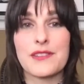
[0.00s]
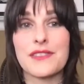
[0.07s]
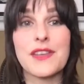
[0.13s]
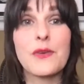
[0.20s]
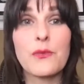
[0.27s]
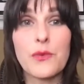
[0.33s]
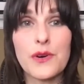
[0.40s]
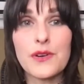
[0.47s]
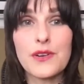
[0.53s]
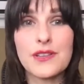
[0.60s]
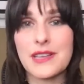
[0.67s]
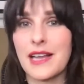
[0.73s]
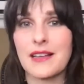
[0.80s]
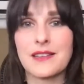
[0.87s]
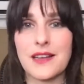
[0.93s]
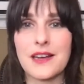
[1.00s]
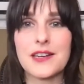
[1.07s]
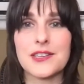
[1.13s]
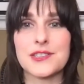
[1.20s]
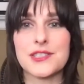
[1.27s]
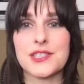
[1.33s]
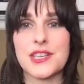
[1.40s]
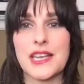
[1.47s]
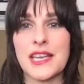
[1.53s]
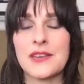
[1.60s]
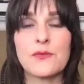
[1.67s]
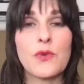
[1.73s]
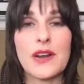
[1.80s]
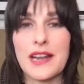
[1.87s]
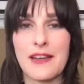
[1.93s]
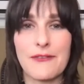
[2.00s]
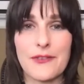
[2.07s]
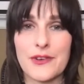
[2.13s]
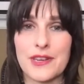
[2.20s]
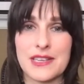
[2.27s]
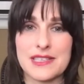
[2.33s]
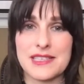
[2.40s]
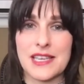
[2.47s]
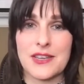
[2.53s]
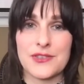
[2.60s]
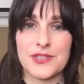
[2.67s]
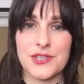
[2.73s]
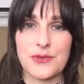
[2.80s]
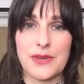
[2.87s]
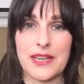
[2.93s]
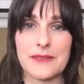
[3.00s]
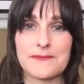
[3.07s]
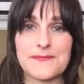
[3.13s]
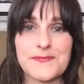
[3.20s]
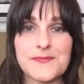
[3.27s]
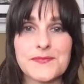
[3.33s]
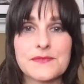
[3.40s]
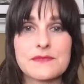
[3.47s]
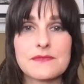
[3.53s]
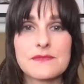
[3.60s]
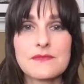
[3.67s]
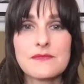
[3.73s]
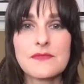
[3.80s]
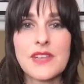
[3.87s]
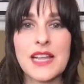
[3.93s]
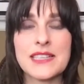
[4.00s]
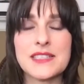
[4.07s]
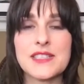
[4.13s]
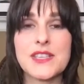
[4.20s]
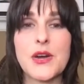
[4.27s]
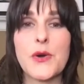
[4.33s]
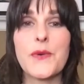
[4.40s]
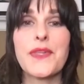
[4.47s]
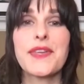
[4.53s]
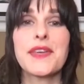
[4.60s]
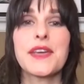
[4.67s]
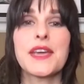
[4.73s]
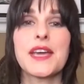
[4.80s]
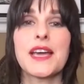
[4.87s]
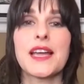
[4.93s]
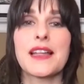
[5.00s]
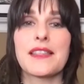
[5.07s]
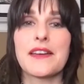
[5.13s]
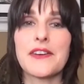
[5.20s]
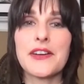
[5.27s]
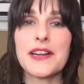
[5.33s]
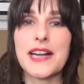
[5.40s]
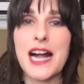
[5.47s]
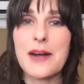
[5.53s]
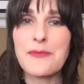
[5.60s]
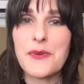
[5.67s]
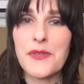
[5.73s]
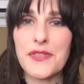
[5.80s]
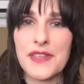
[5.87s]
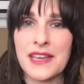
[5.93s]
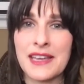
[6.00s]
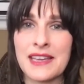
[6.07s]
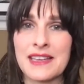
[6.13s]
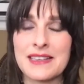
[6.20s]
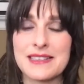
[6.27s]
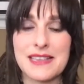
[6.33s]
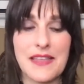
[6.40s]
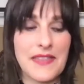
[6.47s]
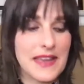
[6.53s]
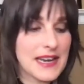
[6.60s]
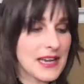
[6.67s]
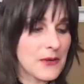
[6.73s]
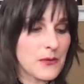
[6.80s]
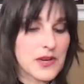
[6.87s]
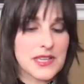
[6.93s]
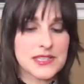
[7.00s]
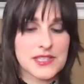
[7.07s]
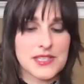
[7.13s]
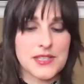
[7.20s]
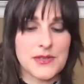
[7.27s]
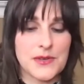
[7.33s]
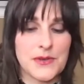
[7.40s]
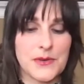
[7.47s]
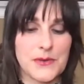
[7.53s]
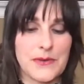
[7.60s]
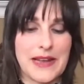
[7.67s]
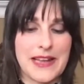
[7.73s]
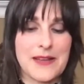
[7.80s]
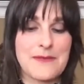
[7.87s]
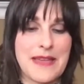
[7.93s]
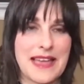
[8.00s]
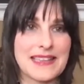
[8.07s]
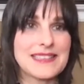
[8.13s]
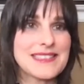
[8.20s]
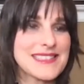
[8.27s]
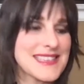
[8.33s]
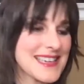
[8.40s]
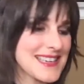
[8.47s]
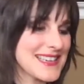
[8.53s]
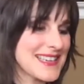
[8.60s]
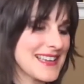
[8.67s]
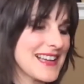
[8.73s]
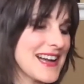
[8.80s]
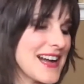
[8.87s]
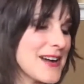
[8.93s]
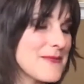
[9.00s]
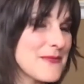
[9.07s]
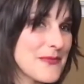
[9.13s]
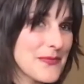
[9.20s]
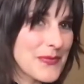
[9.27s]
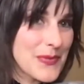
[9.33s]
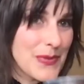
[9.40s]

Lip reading: the world at large in whatever it is that you're doing. And so there are a couple things that I want to recommend. Have